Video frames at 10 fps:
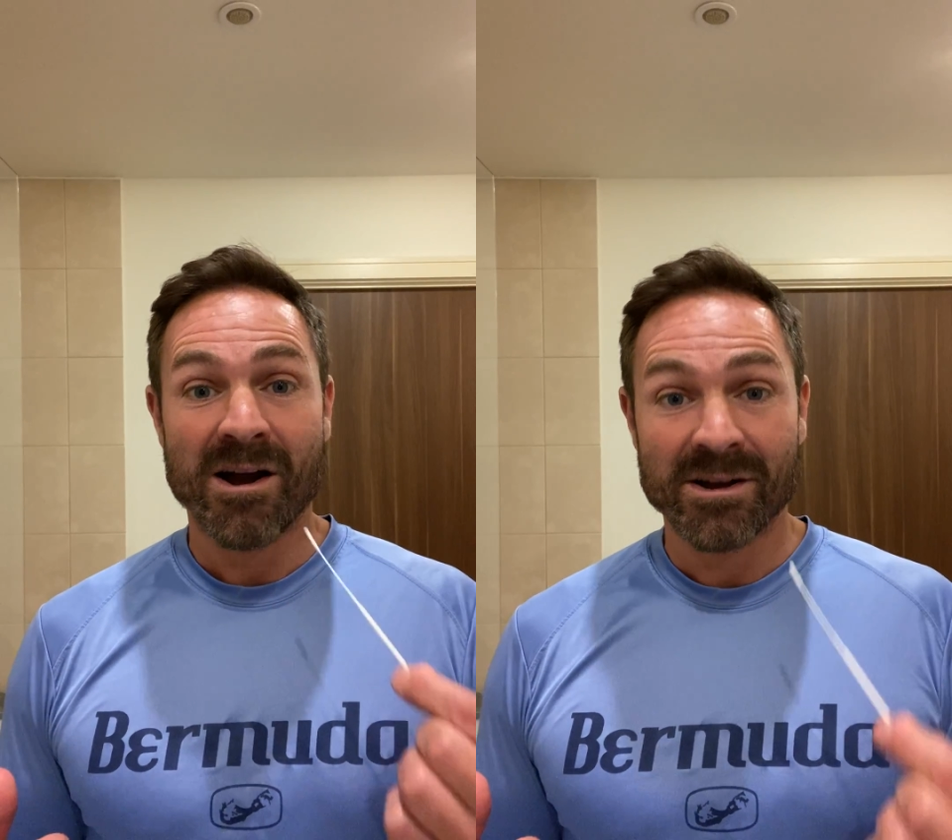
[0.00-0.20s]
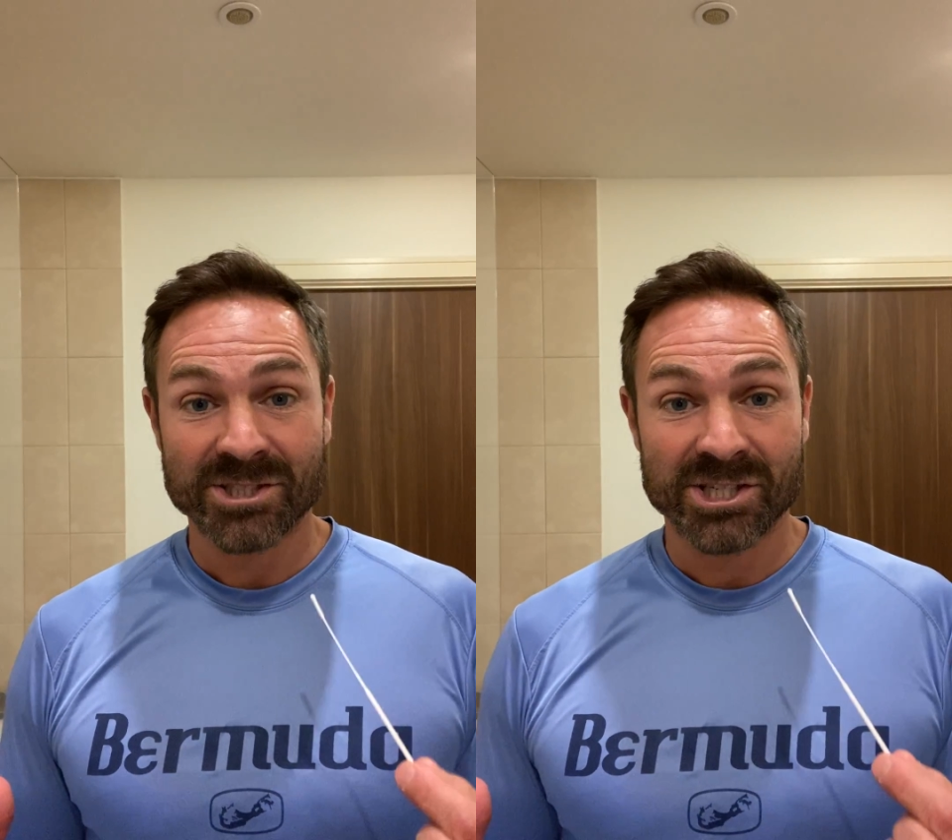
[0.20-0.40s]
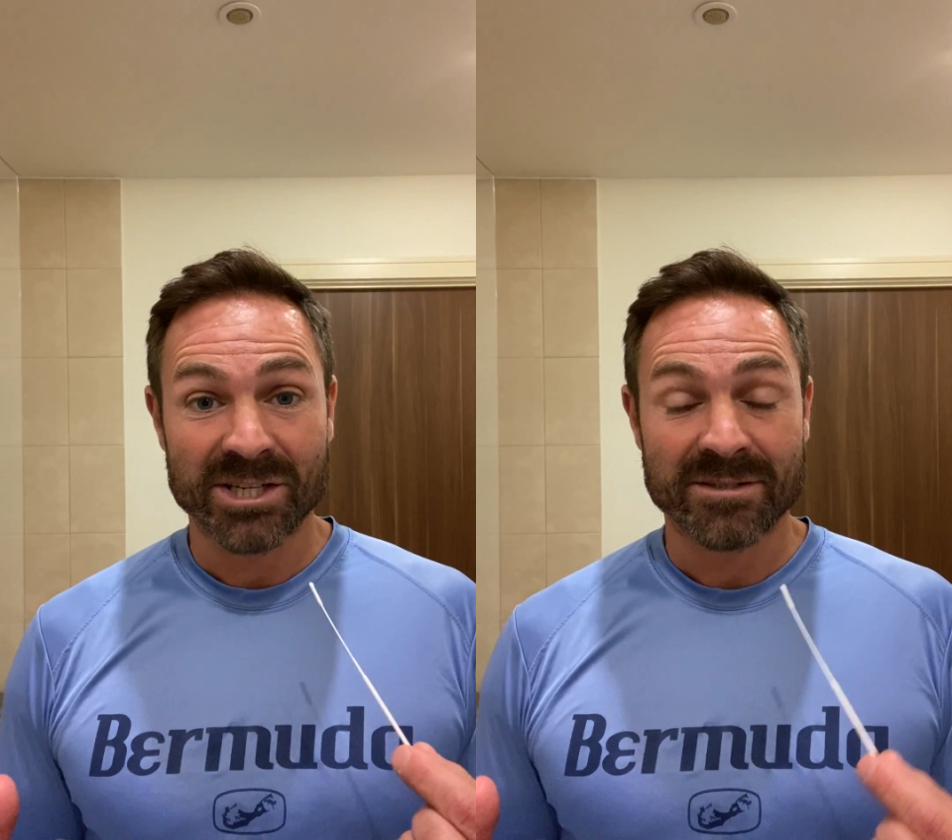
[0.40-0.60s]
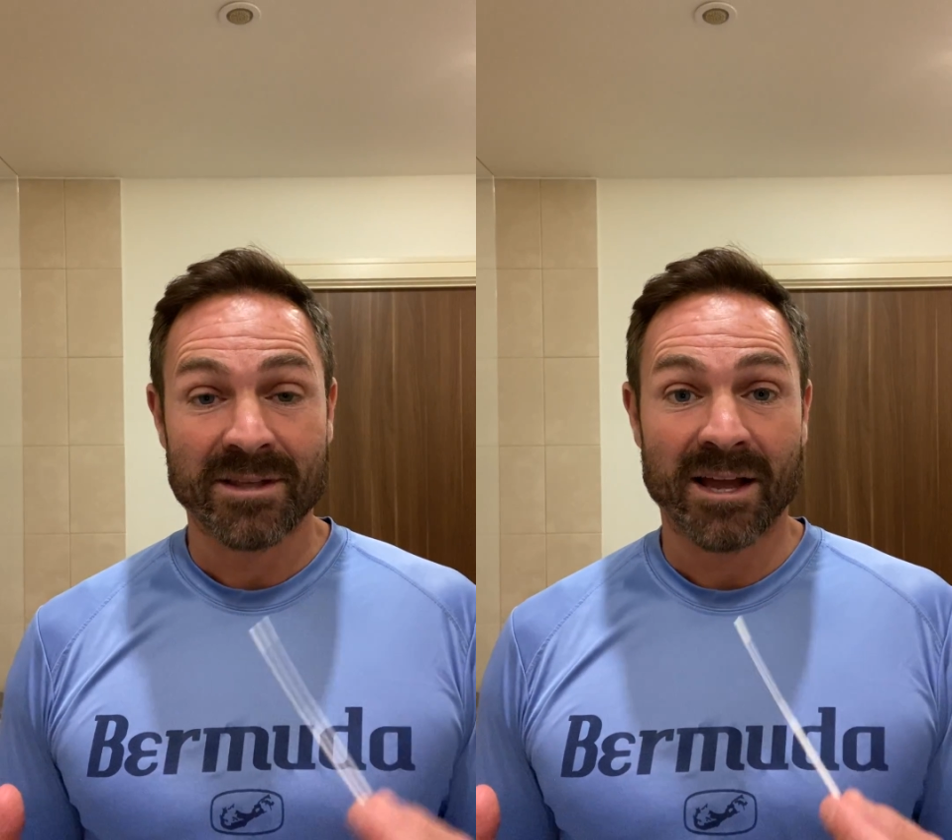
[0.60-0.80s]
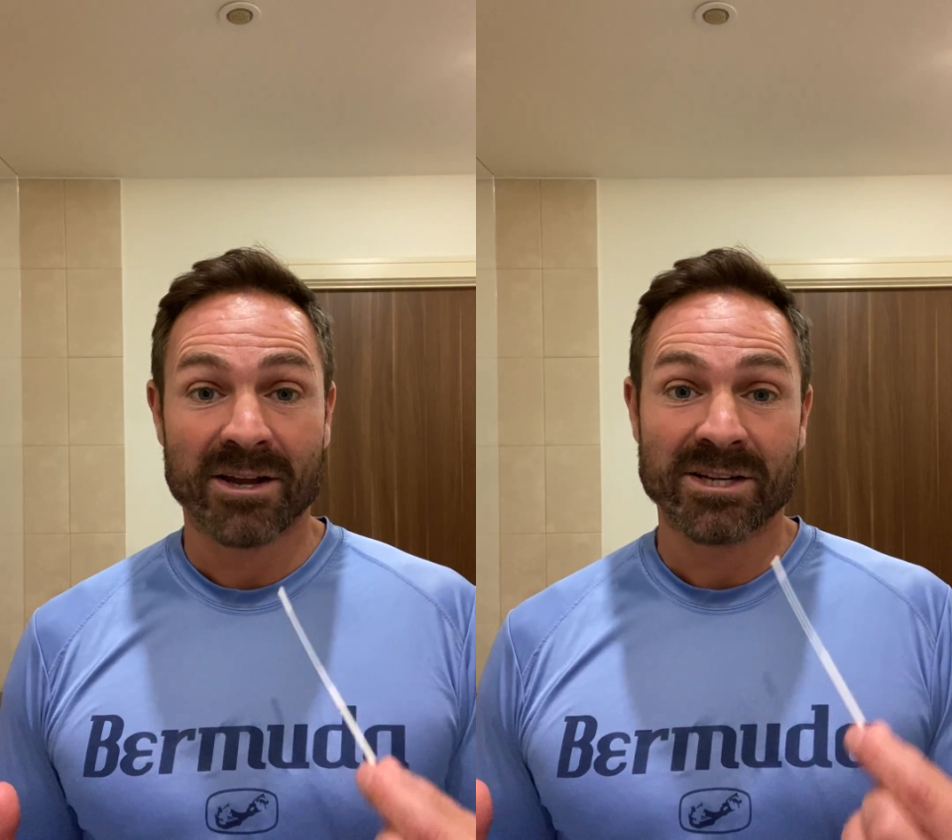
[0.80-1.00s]
arches
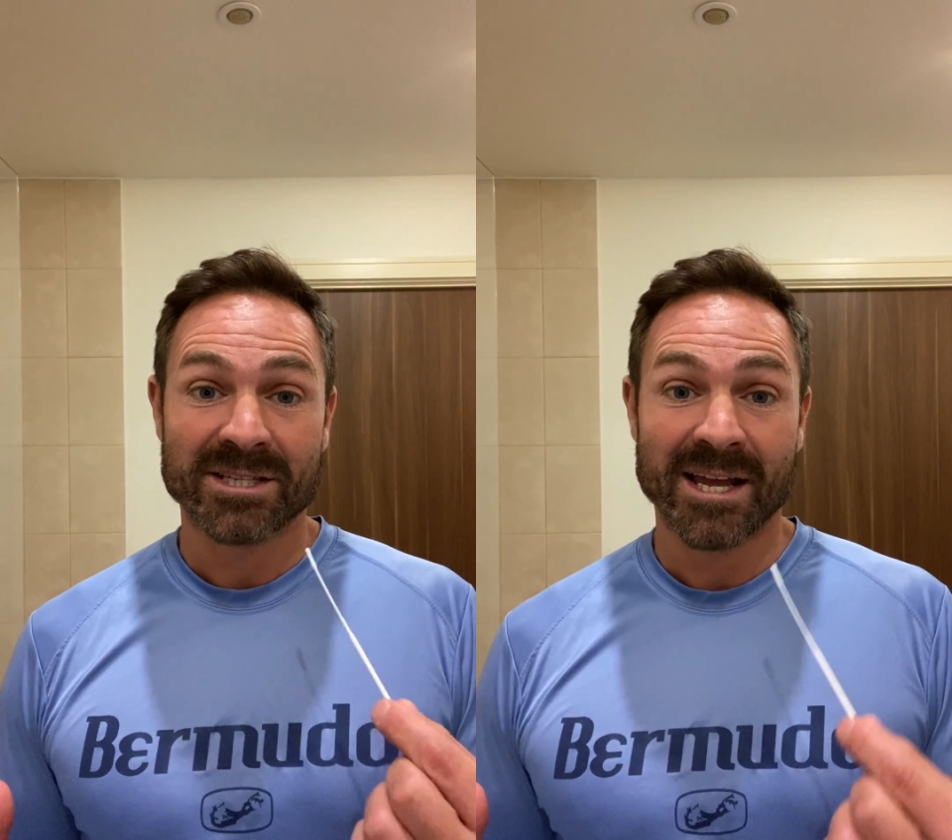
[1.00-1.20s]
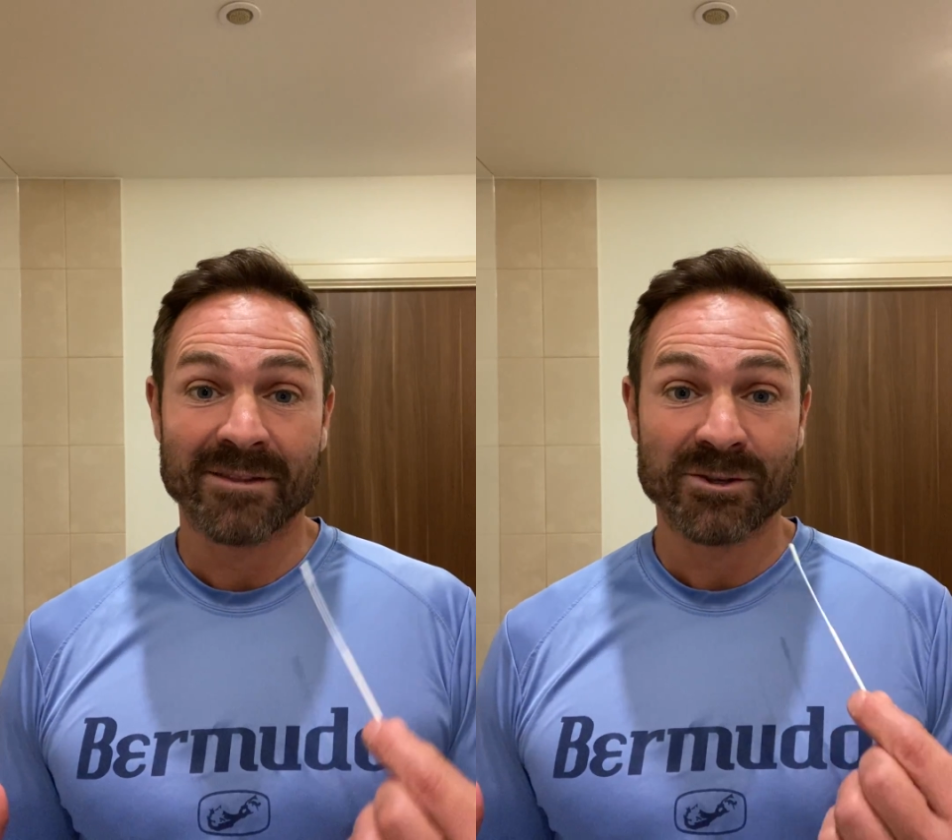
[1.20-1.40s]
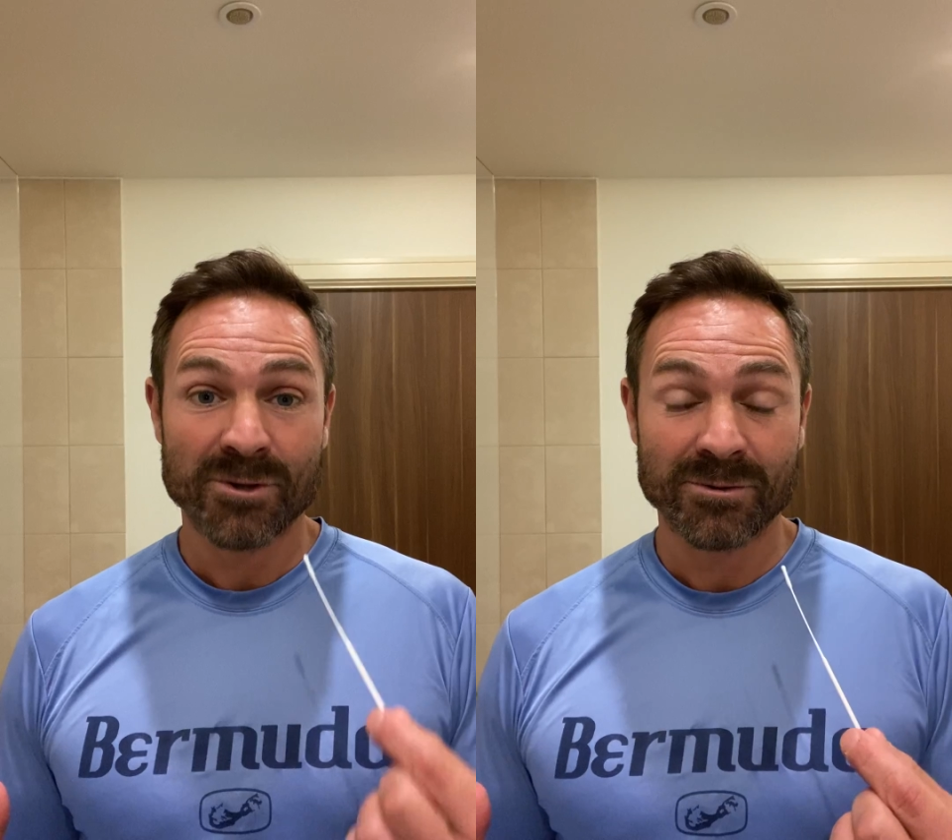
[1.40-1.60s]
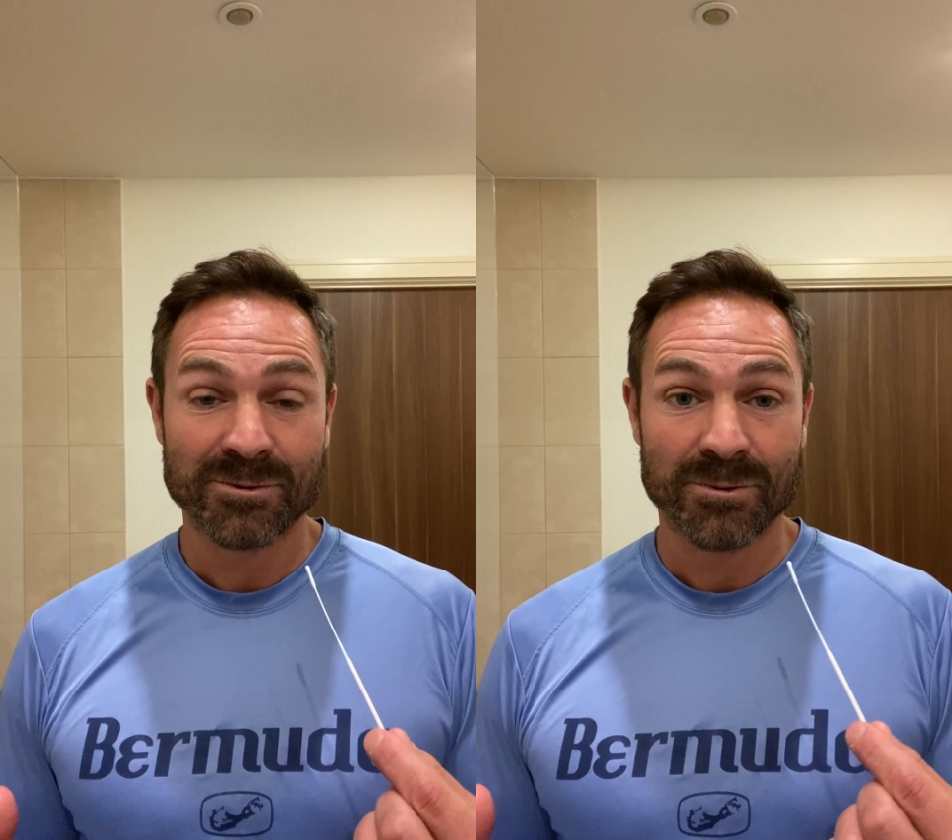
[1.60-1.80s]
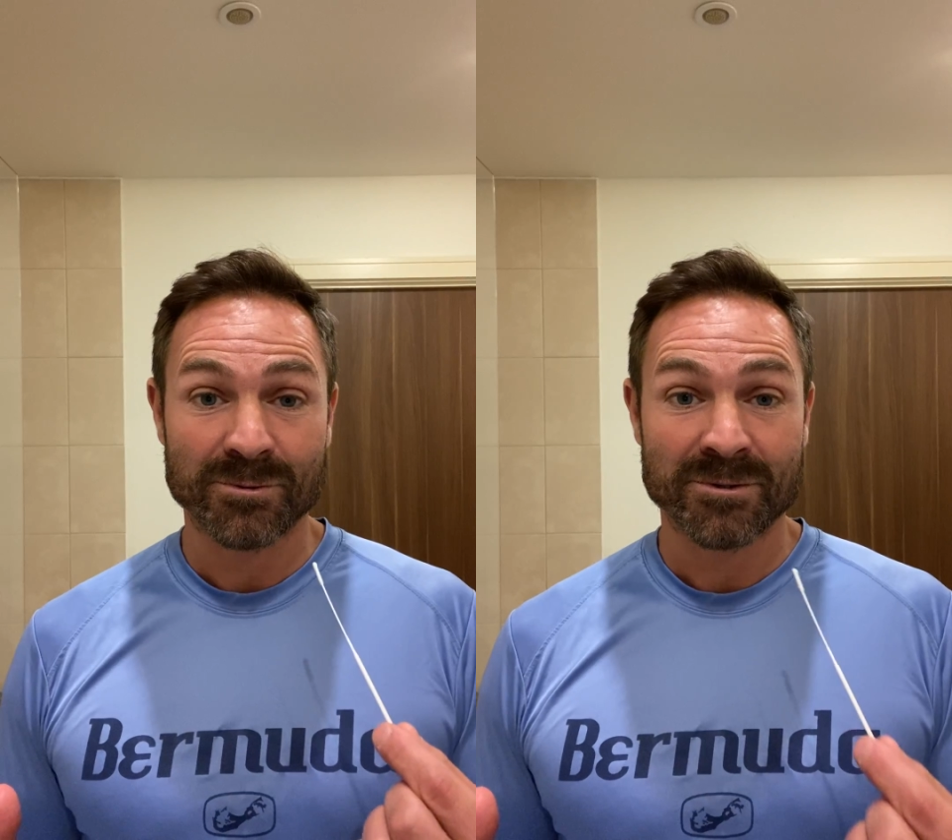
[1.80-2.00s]
that contain the
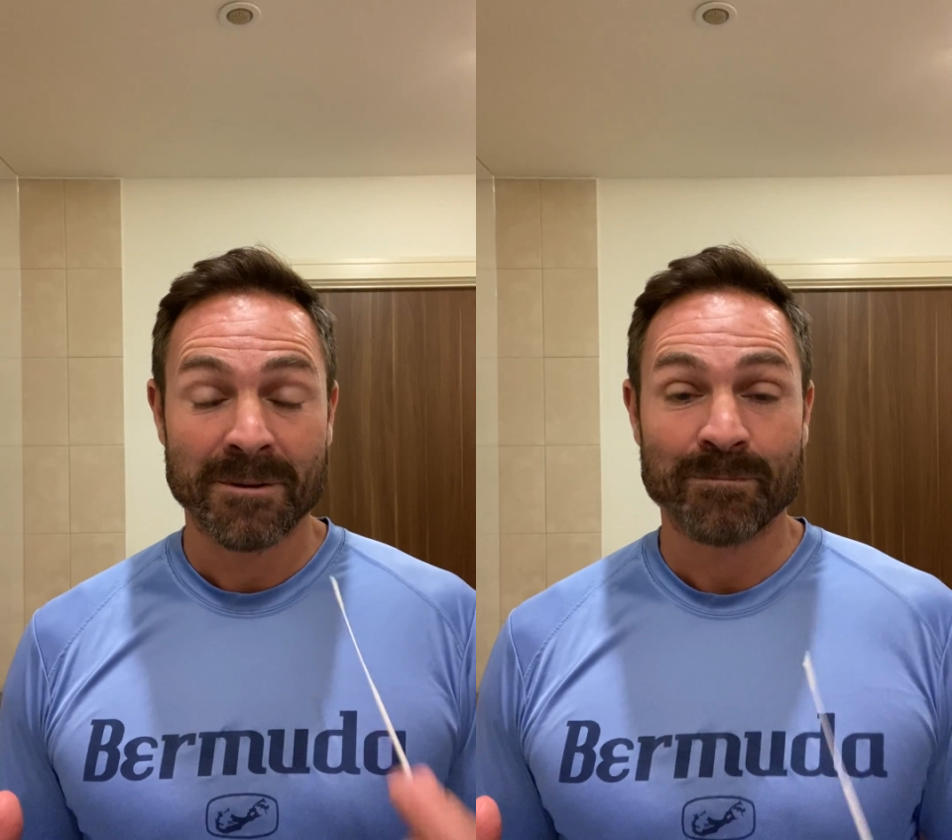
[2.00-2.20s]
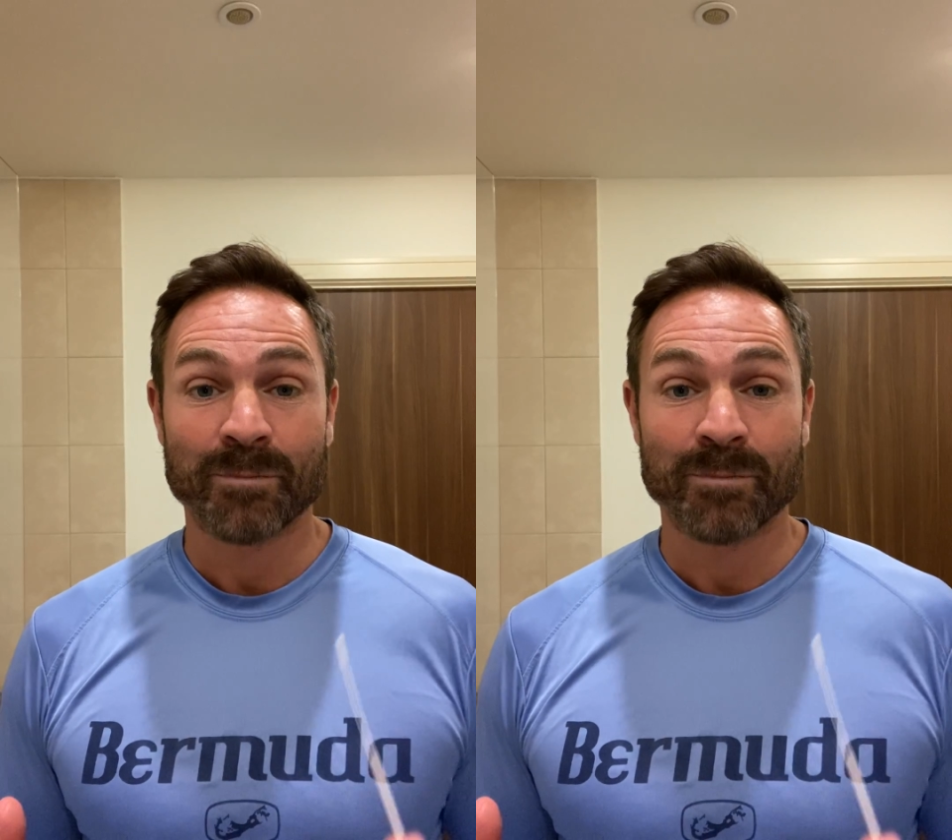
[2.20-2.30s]
tonsils.